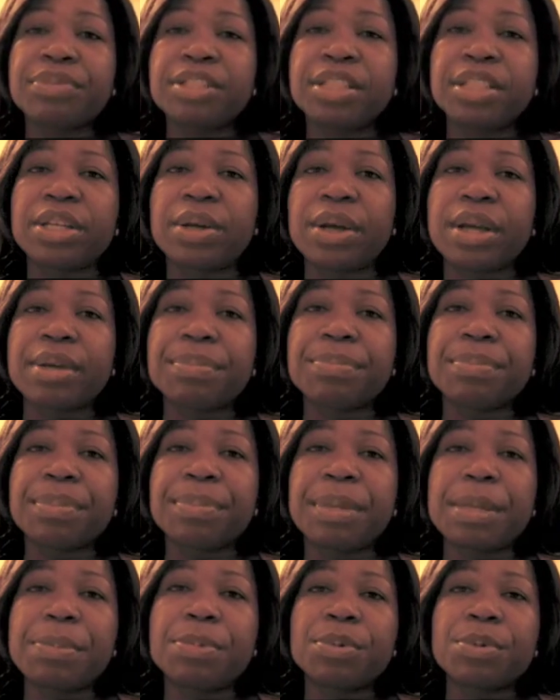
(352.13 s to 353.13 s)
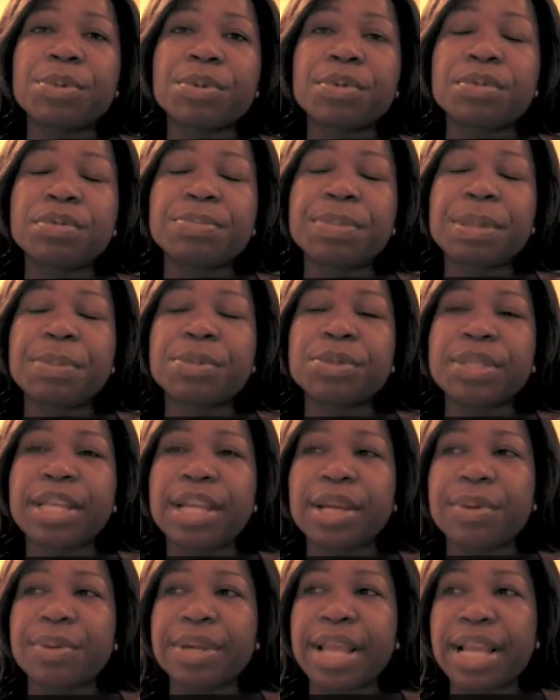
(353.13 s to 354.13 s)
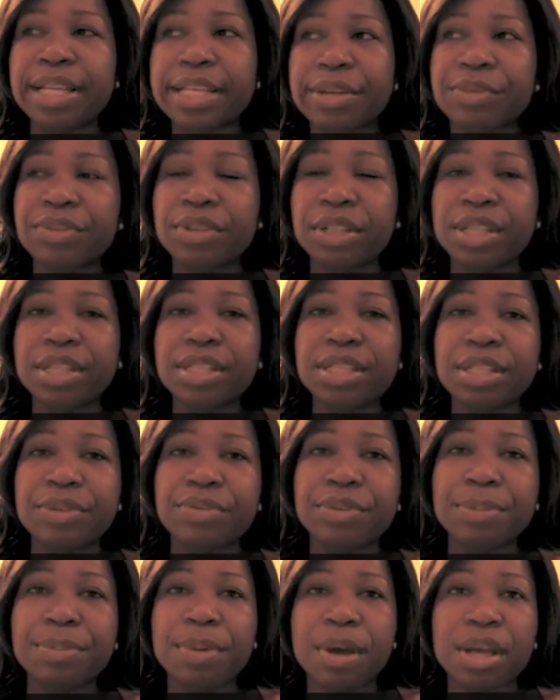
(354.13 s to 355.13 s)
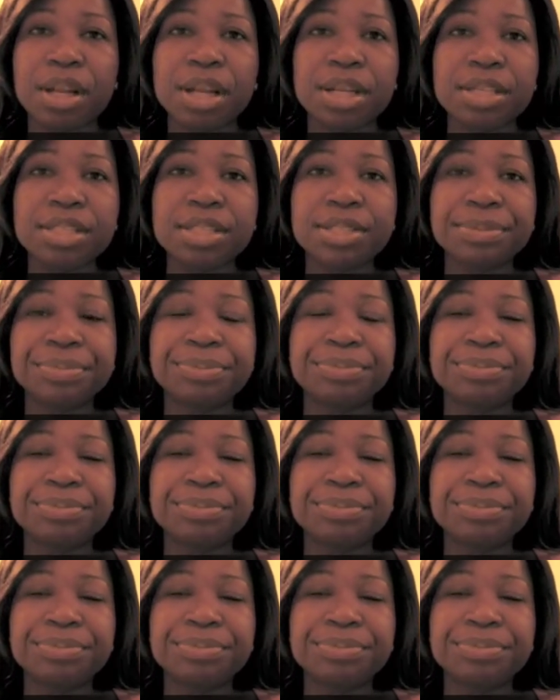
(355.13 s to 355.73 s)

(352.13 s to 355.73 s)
You know, people's hair react differently to different products.